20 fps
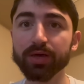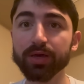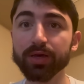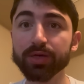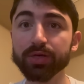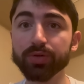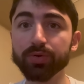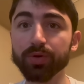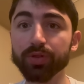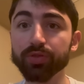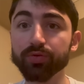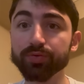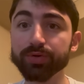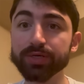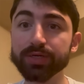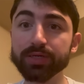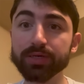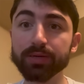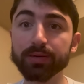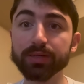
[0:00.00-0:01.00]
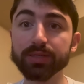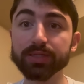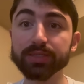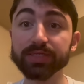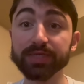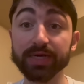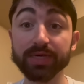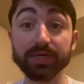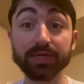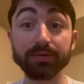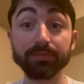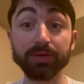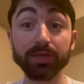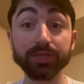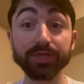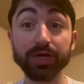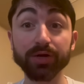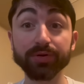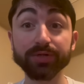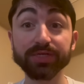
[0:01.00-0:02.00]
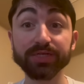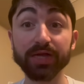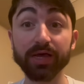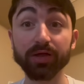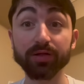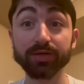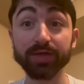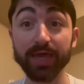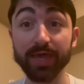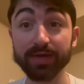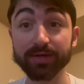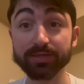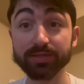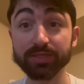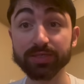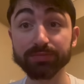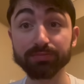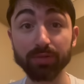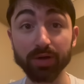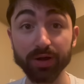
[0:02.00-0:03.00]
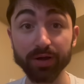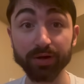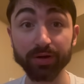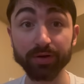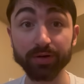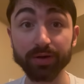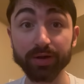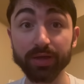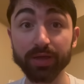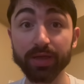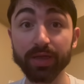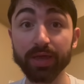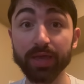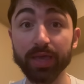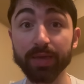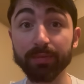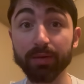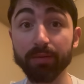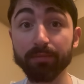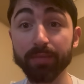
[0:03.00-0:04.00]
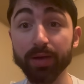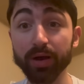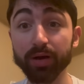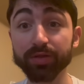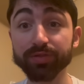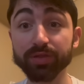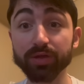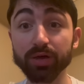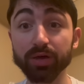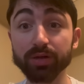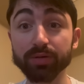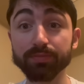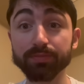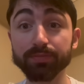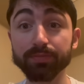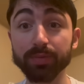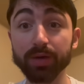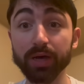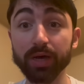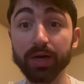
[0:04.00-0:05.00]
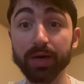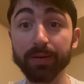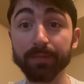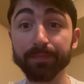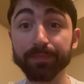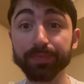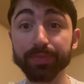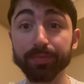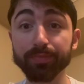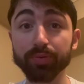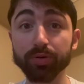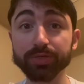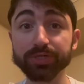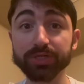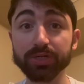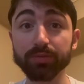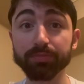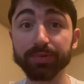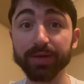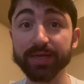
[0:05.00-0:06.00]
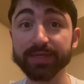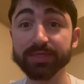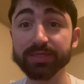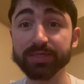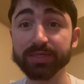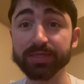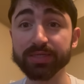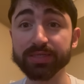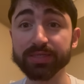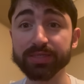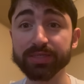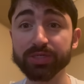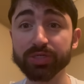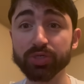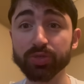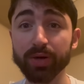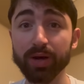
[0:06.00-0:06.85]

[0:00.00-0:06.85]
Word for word: to a three second military style cadence monitored, and my marathon um, personal best is two